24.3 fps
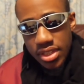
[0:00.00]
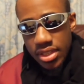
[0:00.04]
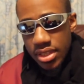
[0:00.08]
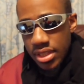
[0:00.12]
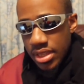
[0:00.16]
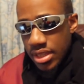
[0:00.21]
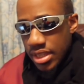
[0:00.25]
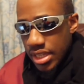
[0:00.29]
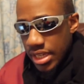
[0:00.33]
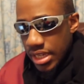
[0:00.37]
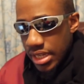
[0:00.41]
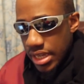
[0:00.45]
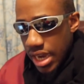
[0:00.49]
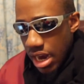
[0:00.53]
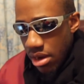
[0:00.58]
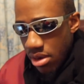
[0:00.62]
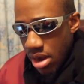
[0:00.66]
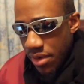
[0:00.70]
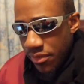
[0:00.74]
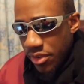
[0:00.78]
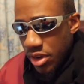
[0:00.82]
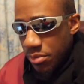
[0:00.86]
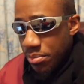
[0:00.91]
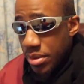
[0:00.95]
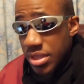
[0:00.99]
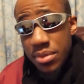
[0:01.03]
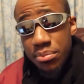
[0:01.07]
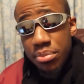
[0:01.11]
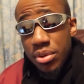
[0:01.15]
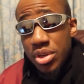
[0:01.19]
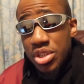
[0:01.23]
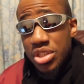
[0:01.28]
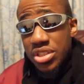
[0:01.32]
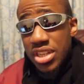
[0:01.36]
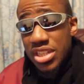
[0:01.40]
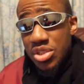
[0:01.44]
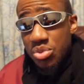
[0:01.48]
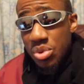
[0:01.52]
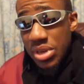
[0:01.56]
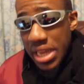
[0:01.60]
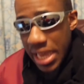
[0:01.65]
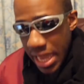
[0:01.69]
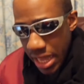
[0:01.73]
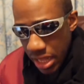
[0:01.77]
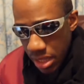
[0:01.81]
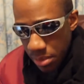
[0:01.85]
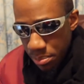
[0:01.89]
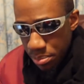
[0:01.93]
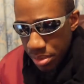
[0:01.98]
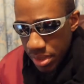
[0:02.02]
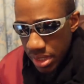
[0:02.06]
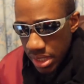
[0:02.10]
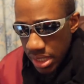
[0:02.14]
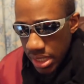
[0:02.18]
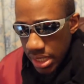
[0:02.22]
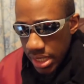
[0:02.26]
the arrival of Peter Bosz didn't really help.